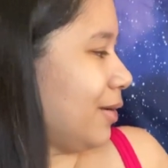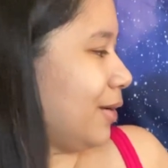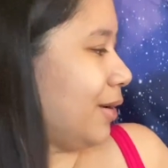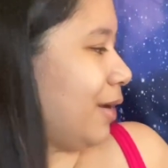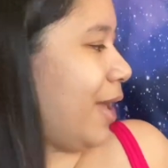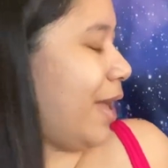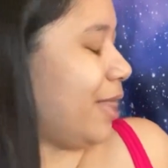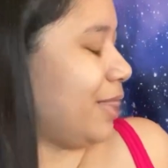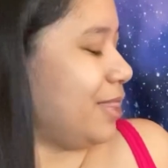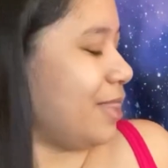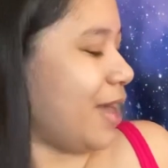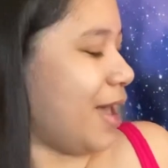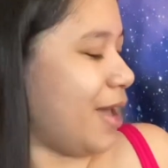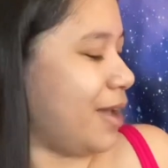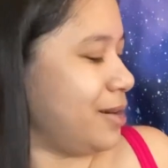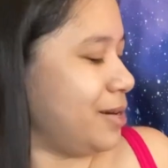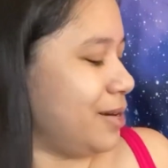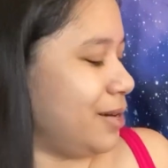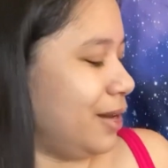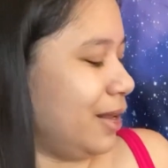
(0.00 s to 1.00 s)

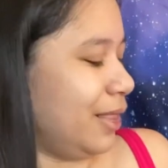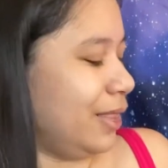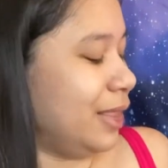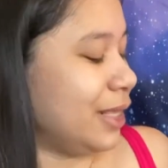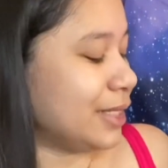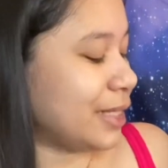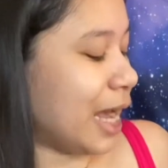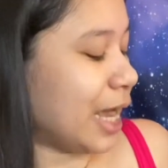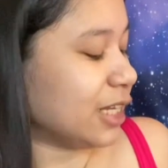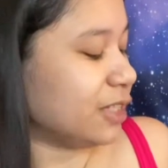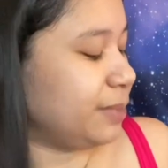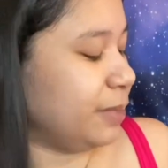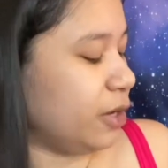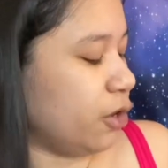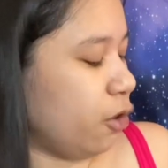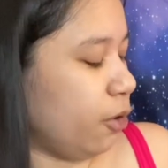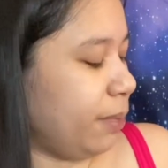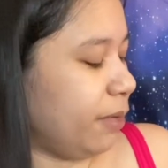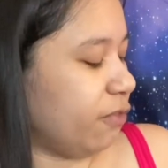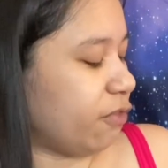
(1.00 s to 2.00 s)
then this has been
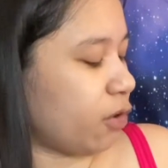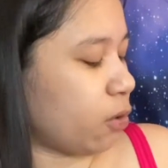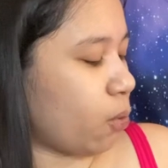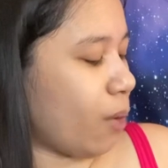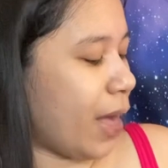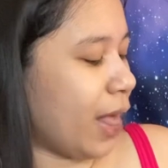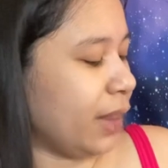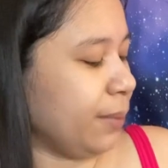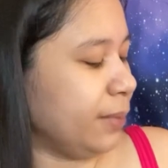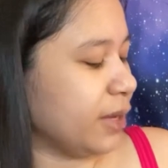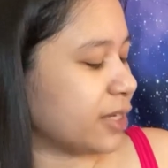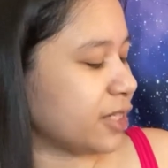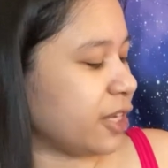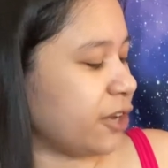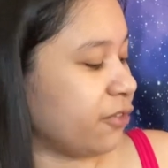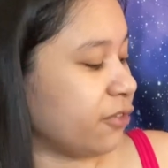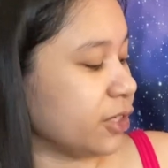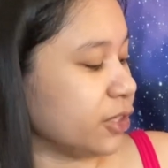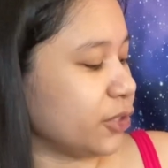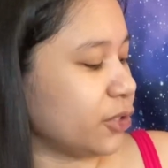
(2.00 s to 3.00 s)
open for a while because I
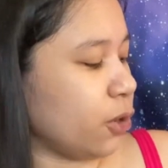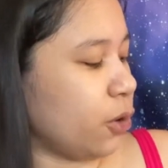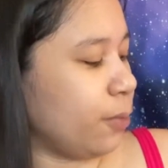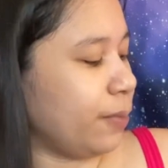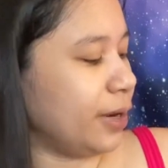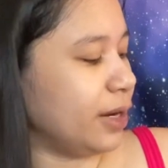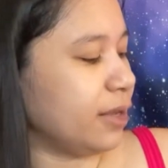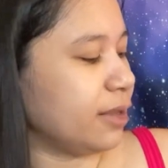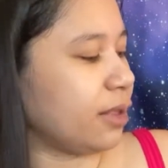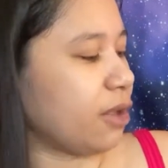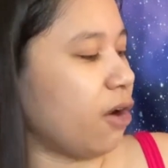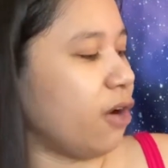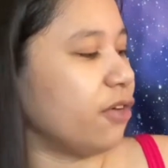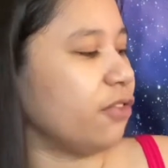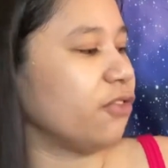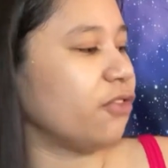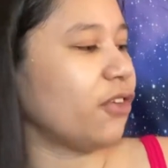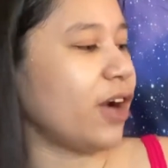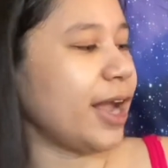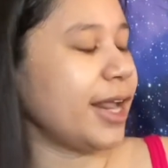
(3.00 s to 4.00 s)
first opened it on
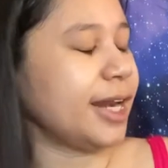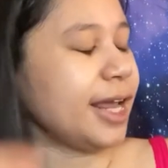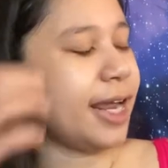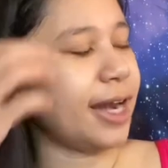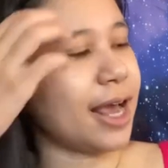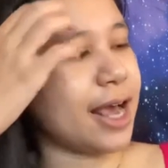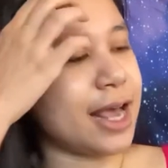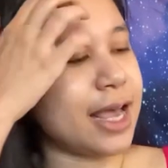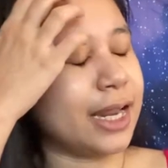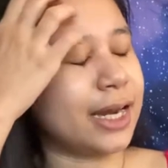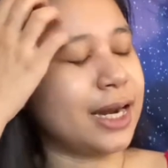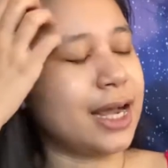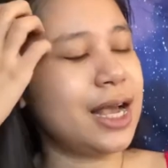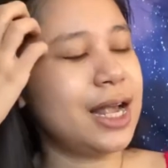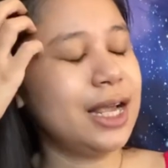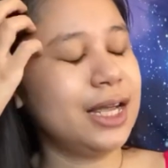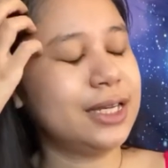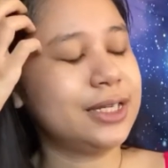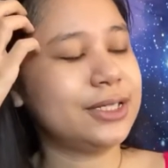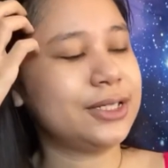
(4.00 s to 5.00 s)
Friday night.
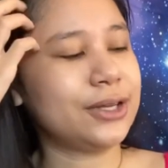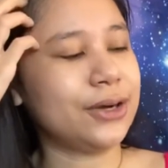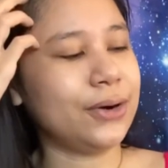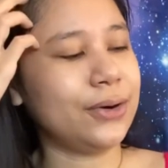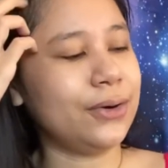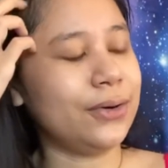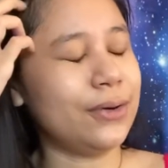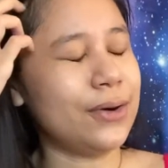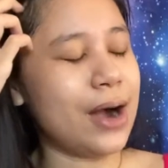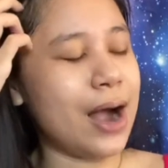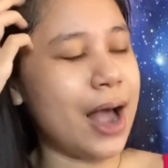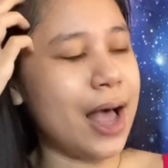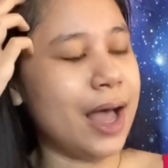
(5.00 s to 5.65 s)
So